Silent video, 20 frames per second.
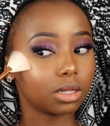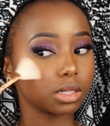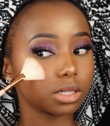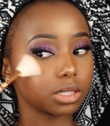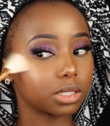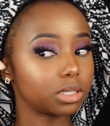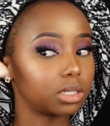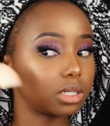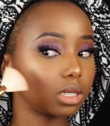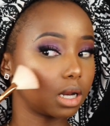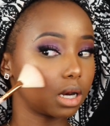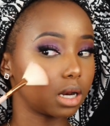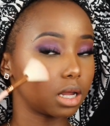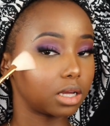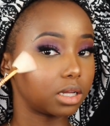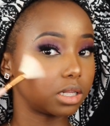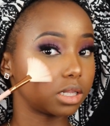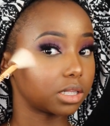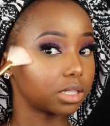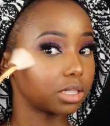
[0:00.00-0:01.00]
still
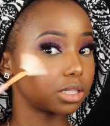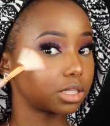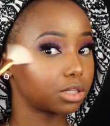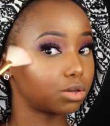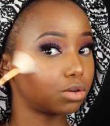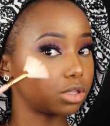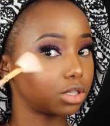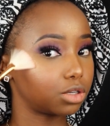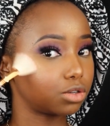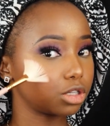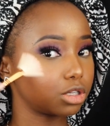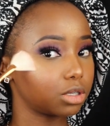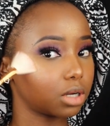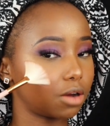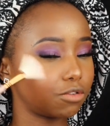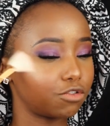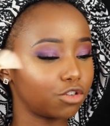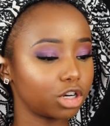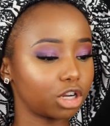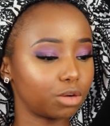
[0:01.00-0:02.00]
exists because it was
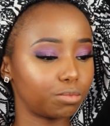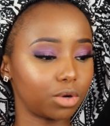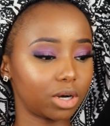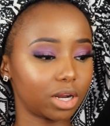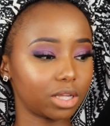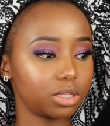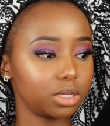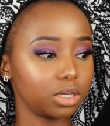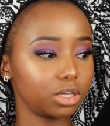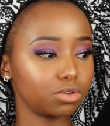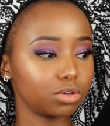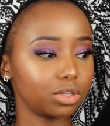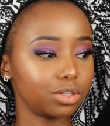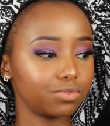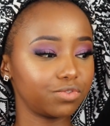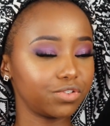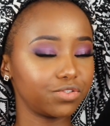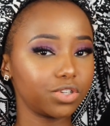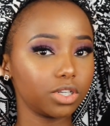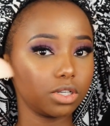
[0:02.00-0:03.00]
affordable. I think it
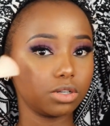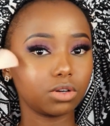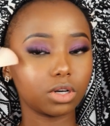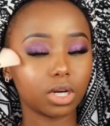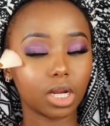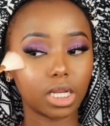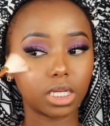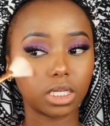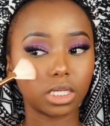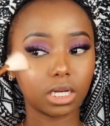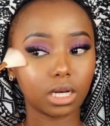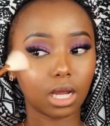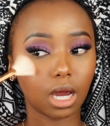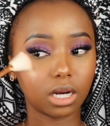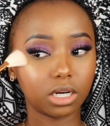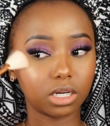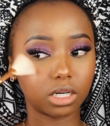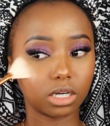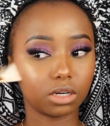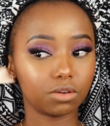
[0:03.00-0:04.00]
was 15 or
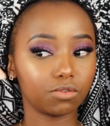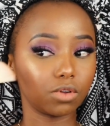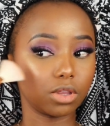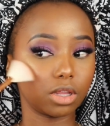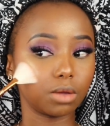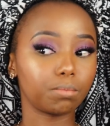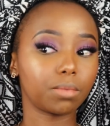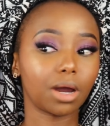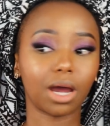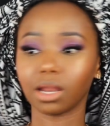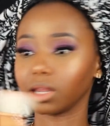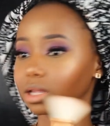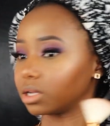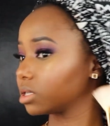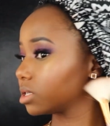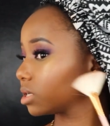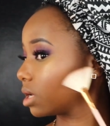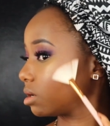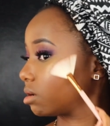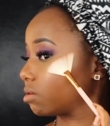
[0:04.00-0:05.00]
1800 for the
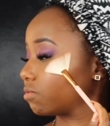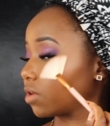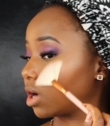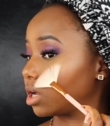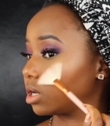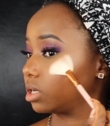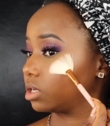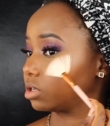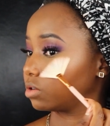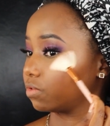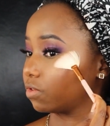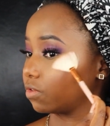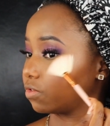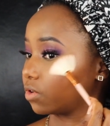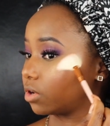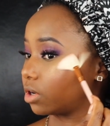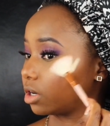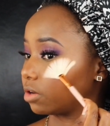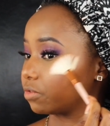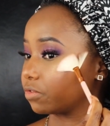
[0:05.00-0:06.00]
palette and I've had it for
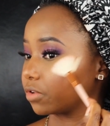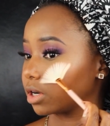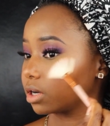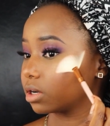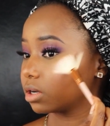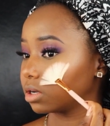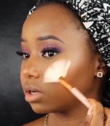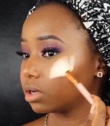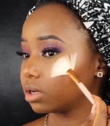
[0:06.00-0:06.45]
forever.